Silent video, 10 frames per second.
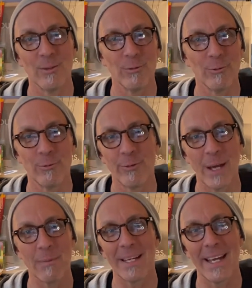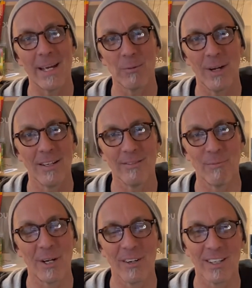family campground of
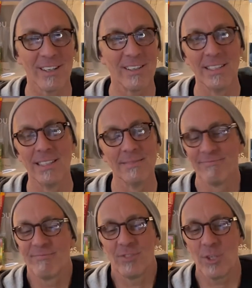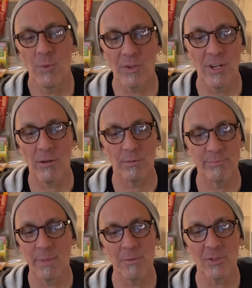America, she won't know.
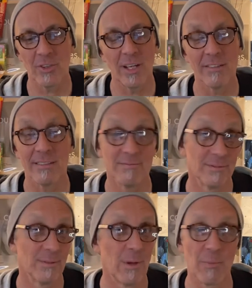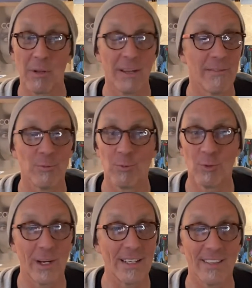Maybe she'll love it. They probably have
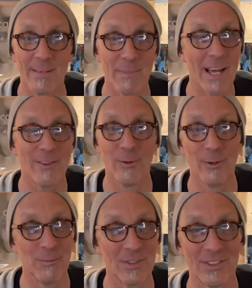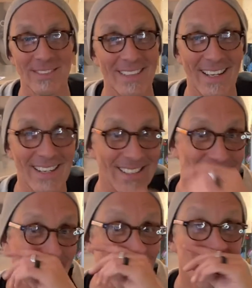great clean bathrooms
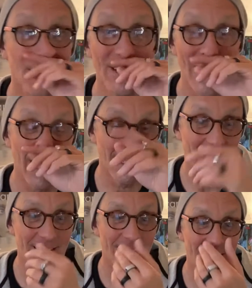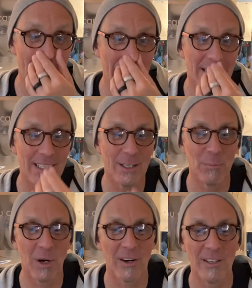and a nice snack
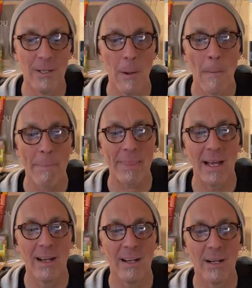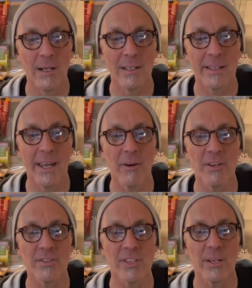bar. Gary,
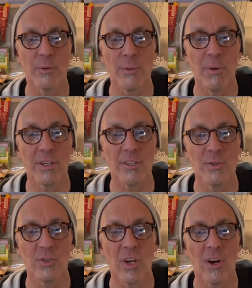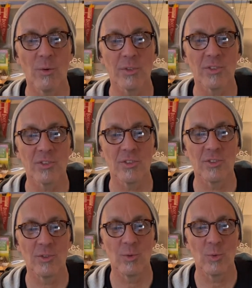you're saying when you bought a used car
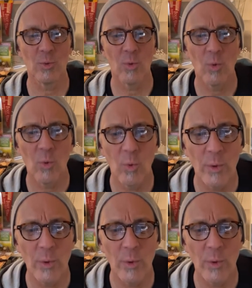with